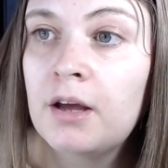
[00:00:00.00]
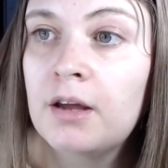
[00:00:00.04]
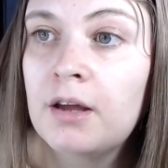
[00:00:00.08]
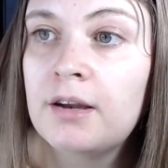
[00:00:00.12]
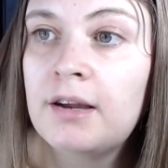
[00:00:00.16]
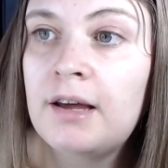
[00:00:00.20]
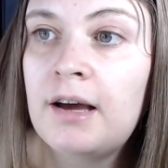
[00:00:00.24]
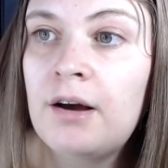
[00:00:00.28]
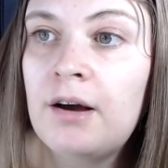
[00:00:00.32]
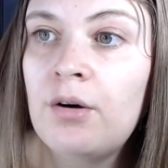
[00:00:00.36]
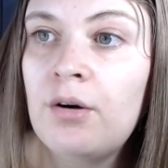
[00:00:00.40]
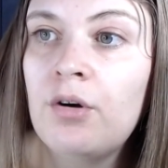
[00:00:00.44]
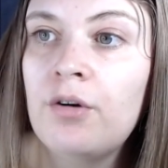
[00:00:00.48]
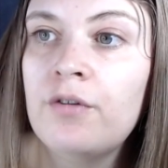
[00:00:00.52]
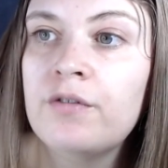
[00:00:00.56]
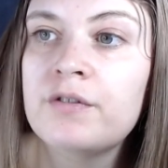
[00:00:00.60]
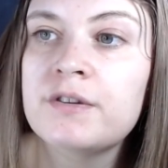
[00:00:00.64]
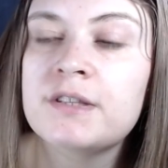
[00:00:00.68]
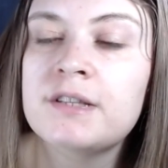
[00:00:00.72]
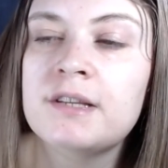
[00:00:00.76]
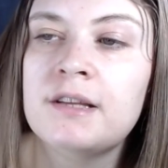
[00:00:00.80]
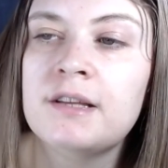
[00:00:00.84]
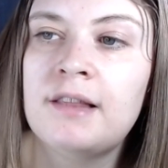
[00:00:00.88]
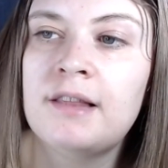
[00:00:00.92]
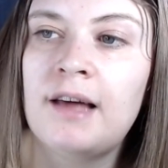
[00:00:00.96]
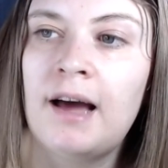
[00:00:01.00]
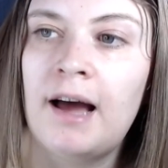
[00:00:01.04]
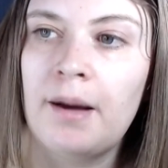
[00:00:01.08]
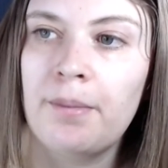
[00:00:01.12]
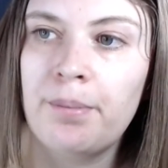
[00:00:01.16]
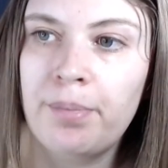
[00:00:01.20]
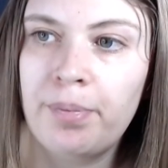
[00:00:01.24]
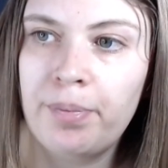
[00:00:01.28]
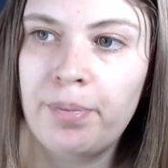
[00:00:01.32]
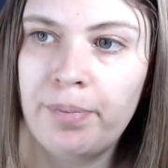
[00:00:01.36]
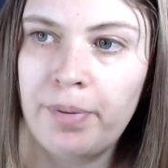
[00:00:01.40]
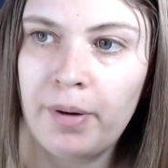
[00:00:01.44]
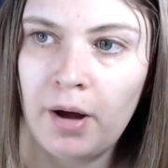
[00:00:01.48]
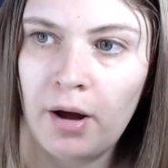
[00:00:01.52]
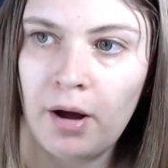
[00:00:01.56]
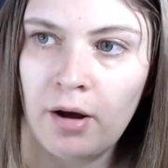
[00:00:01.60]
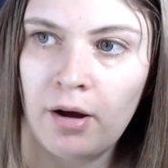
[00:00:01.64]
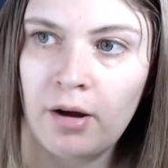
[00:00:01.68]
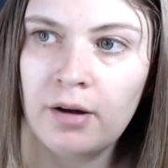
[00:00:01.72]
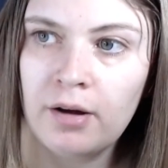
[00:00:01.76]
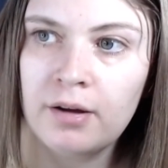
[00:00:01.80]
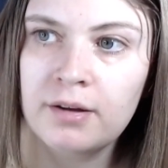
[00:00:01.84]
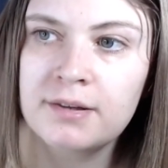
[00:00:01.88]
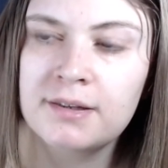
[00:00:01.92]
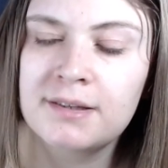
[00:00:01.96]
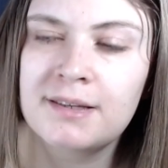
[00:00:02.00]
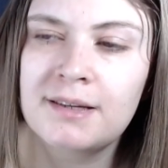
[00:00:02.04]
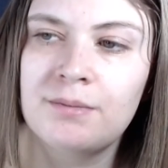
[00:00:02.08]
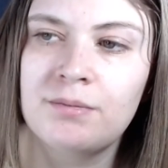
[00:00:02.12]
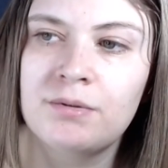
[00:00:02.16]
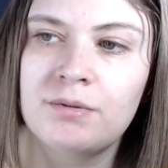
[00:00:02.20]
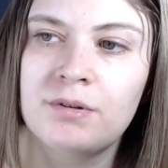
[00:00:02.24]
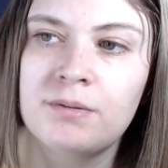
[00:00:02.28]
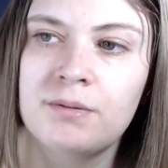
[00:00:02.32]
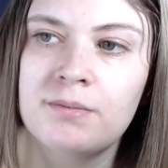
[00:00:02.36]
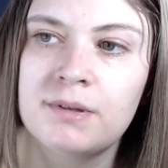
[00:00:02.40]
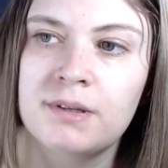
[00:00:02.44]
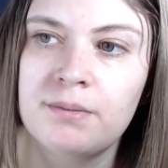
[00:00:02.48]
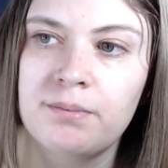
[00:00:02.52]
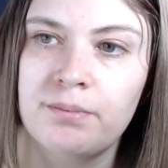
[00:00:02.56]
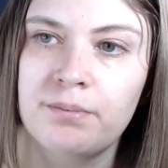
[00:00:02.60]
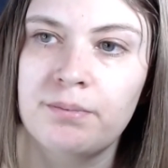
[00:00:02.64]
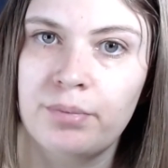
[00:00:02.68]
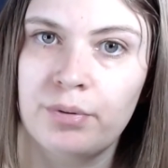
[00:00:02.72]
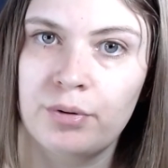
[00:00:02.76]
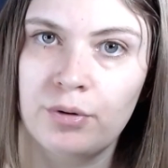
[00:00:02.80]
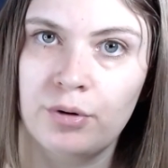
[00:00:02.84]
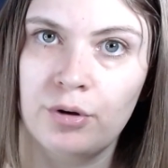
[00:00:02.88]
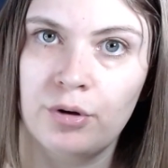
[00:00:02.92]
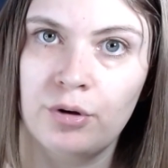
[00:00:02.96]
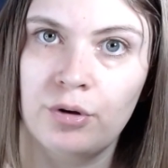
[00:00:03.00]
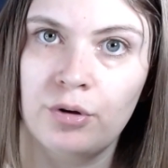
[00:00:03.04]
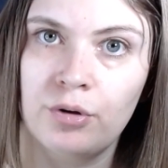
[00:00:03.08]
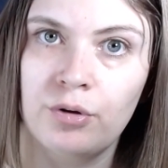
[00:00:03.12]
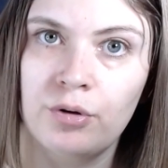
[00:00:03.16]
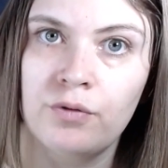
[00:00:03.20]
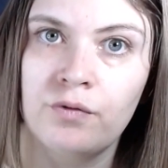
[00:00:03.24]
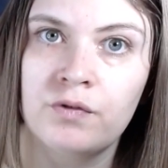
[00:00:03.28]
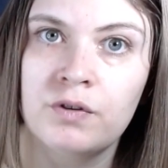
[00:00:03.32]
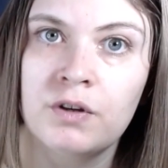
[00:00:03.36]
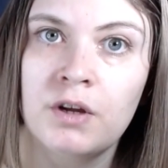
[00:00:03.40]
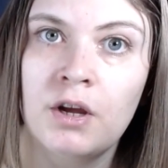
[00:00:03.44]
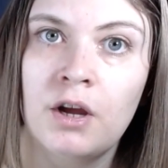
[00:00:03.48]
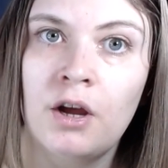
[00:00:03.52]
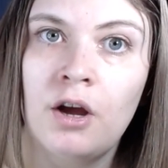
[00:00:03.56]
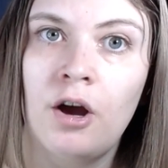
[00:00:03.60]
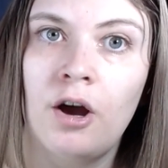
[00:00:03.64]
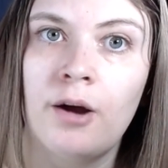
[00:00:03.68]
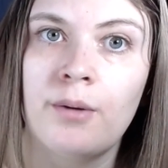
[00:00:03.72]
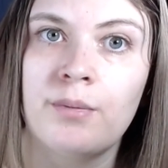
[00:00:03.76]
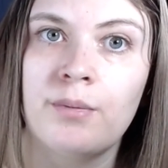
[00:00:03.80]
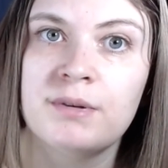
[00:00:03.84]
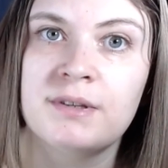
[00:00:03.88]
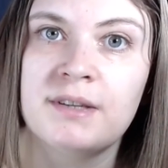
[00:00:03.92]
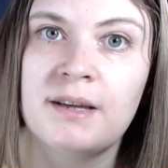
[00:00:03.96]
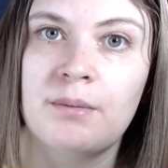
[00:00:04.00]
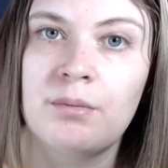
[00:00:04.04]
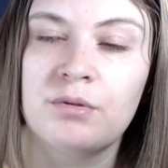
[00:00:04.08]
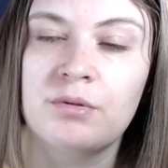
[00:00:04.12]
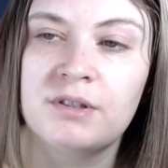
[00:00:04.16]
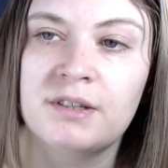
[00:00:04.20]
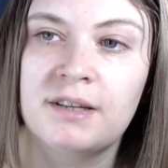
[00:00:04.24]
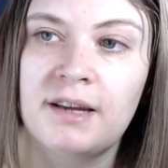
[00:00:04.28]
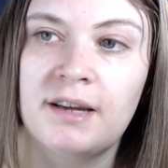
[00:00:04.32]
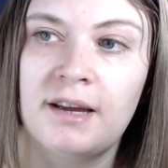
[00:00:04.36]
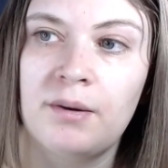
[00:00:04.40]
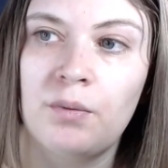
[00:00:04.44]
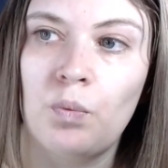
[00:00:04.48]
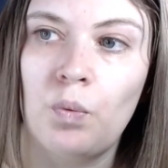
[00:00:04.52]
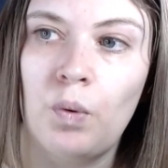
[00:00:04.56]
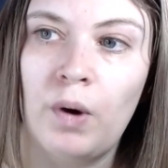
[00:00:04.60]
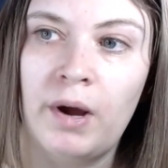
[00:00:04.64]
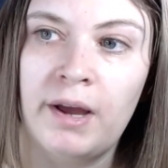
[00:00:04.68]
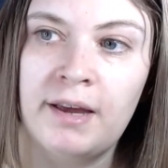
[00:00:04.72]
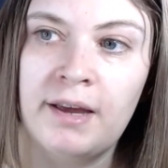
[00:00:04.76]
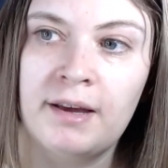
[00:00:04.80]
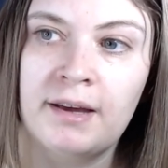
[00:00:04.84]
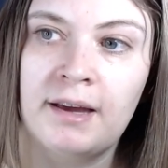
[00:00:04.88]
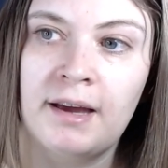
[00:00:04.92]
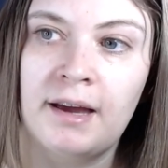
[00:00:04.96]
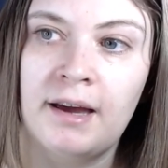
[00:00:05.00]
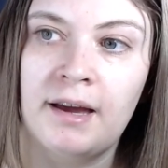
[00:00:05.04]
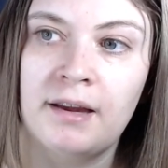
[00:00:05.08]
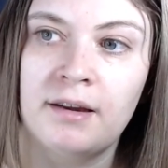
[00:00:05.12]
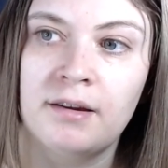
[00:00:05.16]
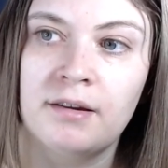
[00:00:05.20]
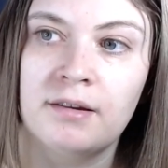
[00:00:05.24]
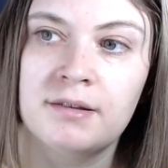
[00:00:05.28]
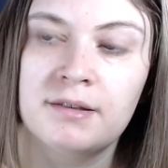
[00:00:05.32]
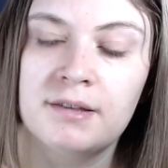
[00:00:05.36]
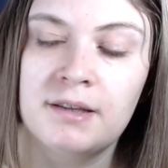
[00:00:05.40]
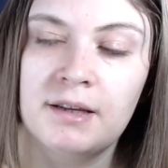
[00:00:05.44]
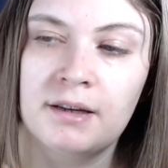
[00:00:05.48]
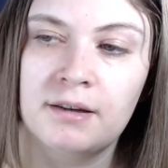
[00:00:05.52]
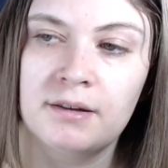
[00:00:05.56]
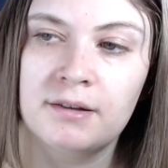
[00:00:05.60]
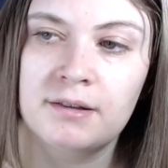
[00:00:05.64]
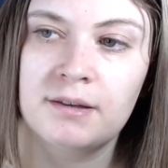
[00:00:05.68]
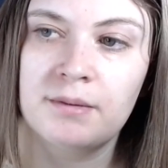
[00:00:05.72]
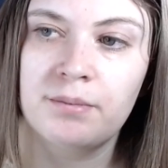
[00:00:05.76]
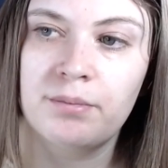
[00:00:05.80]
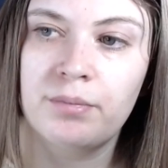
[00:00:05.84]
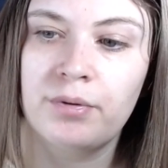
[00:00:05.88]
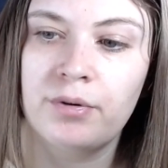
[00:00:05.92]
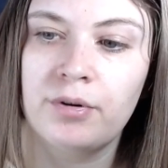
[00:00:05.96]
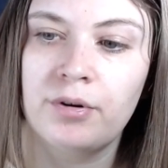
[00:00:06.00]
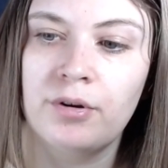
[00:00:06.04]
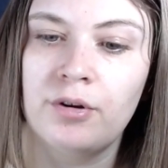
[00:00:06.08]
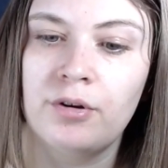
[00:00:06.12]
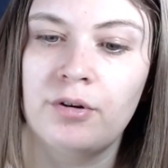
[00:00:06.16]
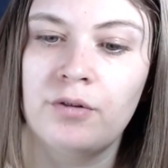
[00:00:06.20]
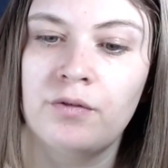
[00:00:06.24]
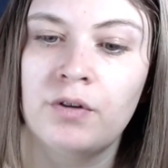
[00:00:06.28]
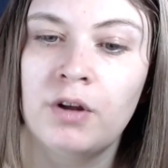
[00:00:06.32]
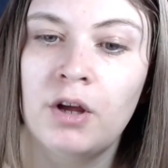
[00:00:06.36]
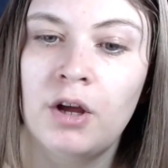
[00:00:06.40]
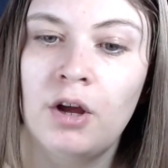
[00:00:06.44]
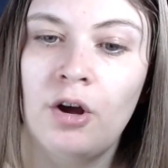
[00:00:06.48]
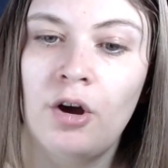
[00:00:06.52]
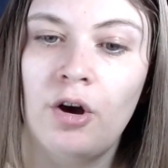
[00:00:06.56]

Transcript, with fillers: now, obviously, that passed, symptoms improved, I was able to gain weight again, the sickness improved.